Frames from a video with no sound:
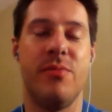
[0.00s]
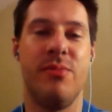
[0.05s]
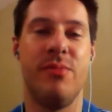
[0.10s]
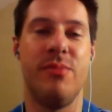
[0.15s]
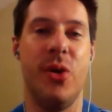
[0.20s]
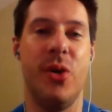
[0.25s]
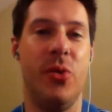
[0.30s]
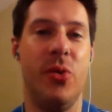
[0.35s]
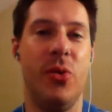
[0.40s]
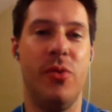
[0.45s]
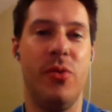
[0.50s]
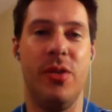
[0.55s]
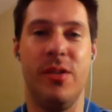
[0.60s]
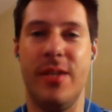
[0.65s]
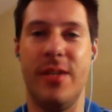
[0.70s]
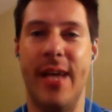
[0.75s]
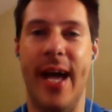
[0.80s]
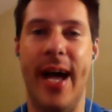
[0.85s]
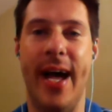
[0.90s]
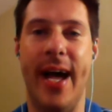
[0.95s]
who the
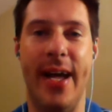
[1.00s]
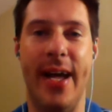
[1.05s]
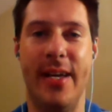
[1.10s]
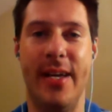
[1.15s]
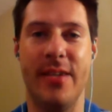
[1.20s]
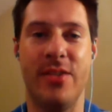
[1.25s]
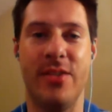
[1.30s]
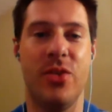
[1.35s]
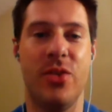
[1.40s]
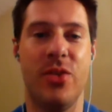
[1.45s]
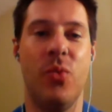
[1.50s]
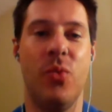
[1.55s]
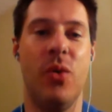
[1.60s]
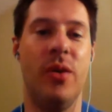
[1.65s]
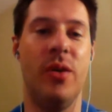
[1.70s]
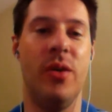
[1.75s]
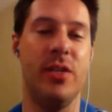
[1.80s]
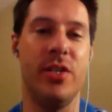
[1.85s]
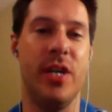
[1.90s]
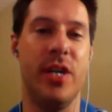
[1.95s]
guy is who
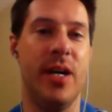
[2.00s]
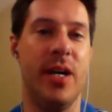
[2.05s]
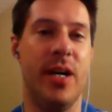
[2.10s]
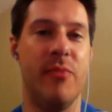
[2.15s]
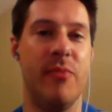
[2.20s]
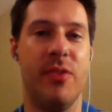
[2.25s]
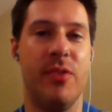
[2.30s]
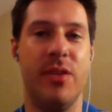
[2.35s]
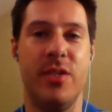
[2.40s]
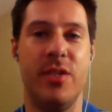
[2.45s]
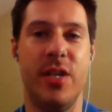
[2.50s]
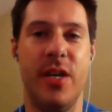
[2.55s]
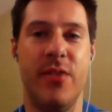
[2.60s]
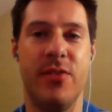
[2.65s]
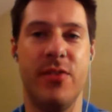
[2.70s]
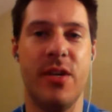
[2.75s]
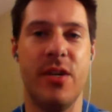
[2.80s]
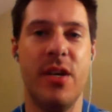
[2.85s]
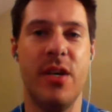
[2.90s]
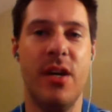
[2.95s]
won the job for the Chiefs.